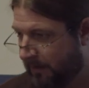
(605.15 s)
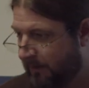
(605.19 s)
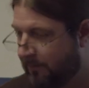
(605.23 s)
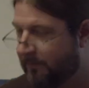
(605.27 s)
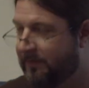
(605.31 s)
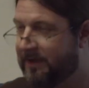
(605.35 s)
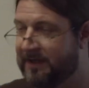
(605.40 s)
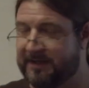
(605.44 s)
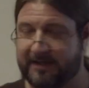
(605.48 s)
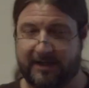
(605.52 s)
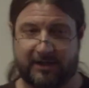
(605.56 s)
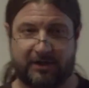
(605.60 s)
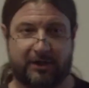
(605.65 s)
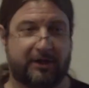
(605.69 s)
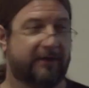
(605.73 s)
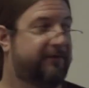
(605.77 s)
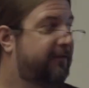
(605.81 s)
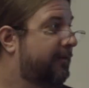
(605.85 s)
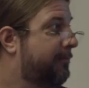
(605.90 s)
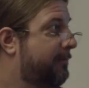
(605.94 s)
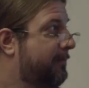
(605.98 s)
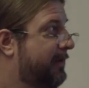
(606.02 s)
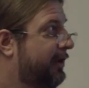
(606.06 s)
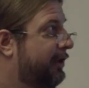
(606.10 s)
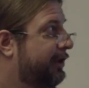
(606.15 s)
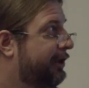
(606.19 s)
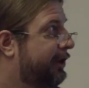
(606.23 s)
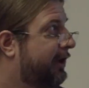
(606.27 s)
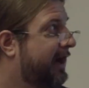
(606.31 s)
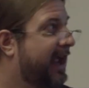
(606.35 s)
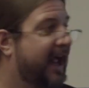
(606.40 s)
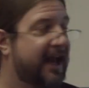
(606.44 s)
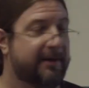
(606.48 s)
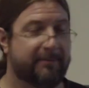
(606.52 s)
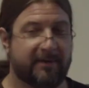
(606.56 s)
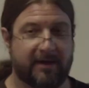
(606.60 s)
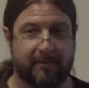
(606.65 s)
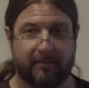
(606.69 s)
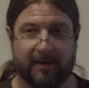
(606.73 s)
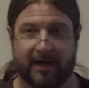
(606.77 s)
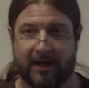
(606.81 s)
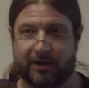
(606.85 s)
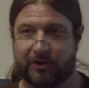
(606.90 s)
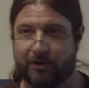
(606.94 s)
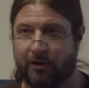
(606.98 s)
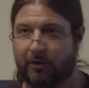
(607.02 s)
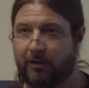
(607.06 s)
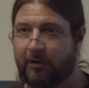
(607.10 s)
this is the familiar admin
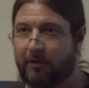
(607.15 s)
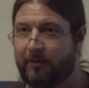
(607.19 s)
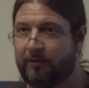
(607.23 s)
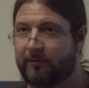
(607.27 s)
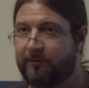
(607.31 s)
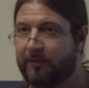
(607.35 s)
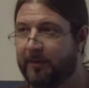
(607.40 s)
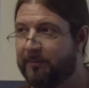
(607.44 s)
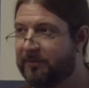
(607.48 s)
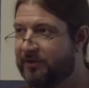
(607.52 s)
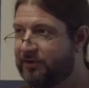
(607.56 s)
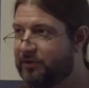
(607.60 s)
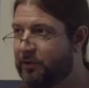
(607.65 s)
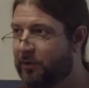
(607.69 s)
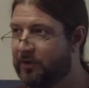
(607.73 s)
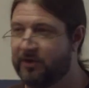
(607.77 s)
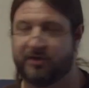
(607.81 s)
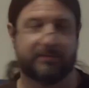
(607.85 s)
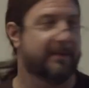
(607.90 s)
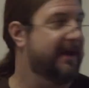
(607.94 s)
module from Thesaurus